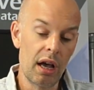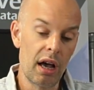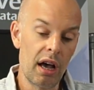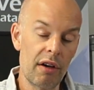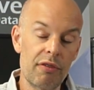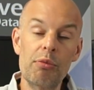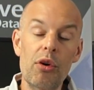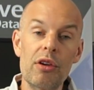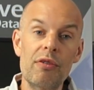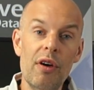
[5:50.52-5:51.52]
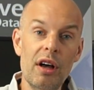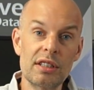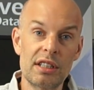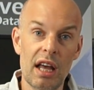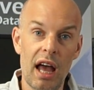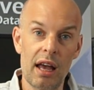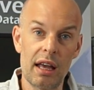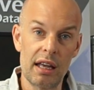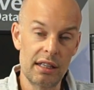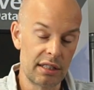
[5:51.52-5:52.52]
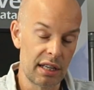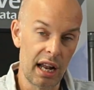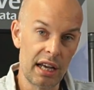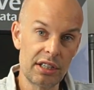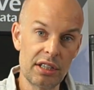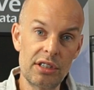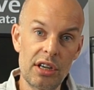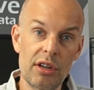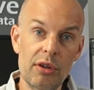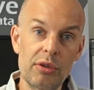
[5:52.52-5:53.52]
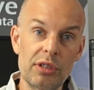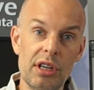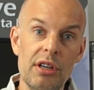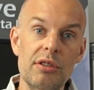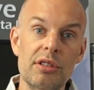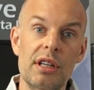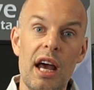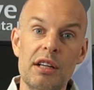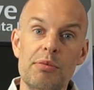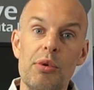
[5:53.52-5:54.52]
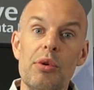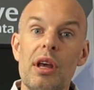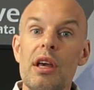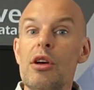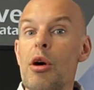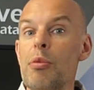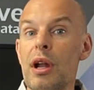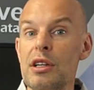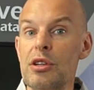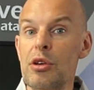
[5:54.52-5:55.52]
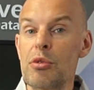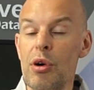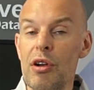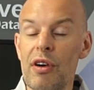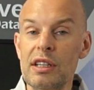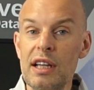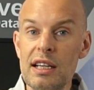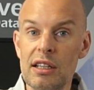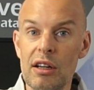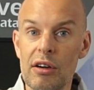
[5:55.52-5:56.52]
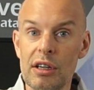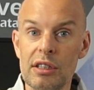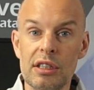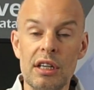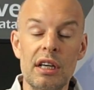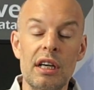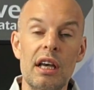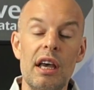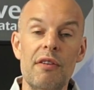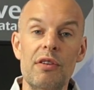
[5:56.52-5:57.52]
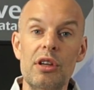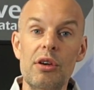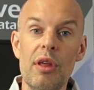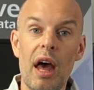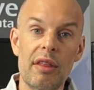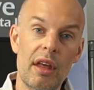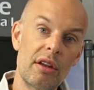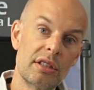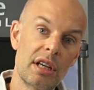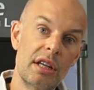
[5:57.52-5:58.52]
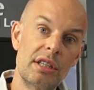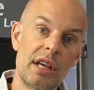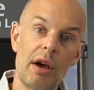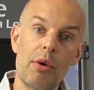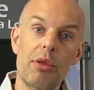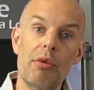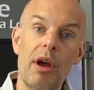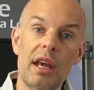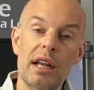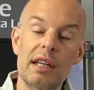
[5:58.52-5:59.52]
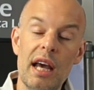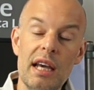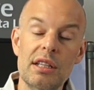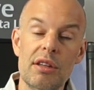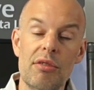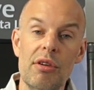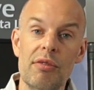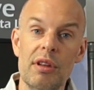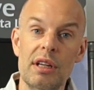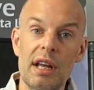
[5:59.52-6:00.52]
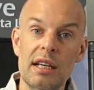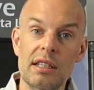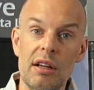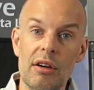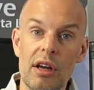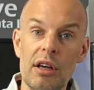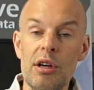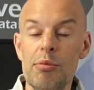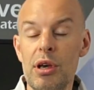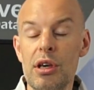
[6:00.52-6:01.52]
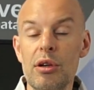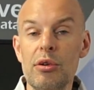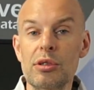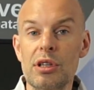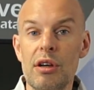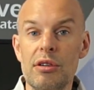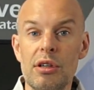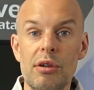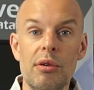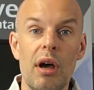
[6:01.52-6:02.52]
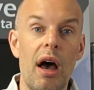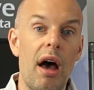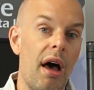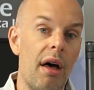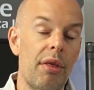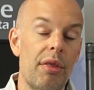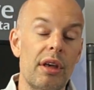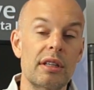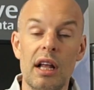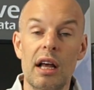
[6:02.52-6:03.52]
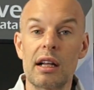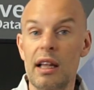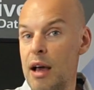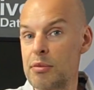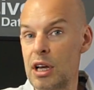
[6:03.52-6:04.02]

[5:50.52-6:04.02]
Uh, for more advanced installations, you can also use the dashboard in combination with one of our data loggers. If you do that, then not only do you get all the regular data through from the data logger, but you can also do other things like lap